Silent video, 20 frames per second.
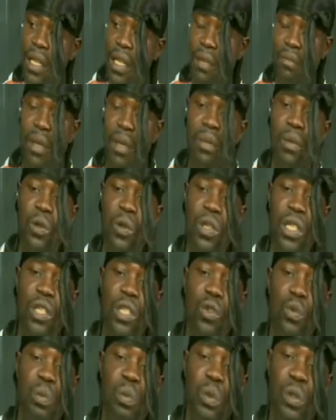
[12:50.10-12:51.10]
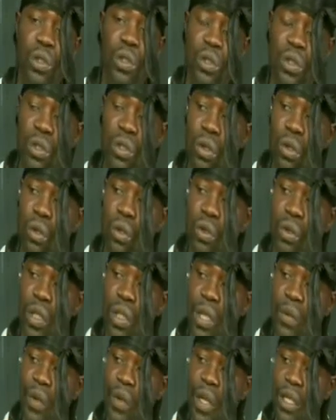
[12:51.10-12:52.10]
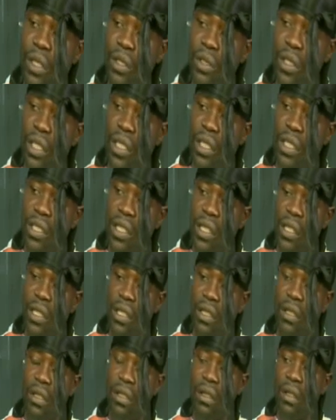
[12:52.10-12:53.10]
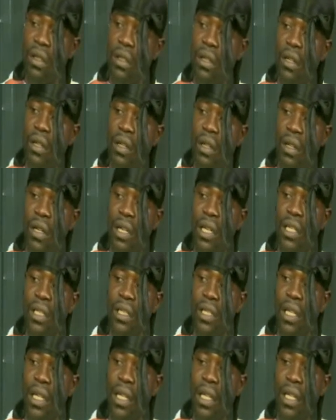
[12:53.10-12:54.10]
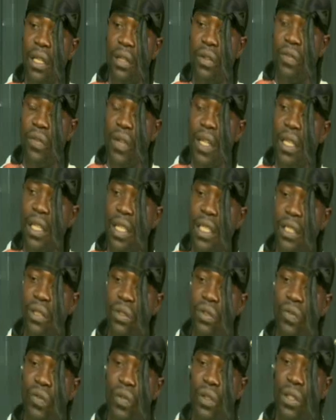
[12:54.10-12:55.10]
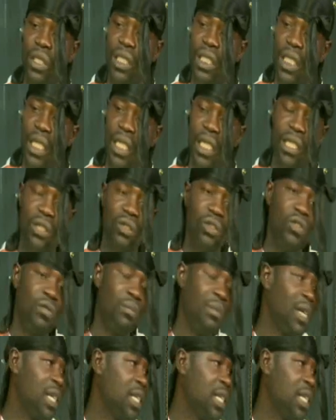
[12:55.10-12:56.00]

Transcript: Maybe you need to push your song to the radio station. And you find that you've got a challenge of money.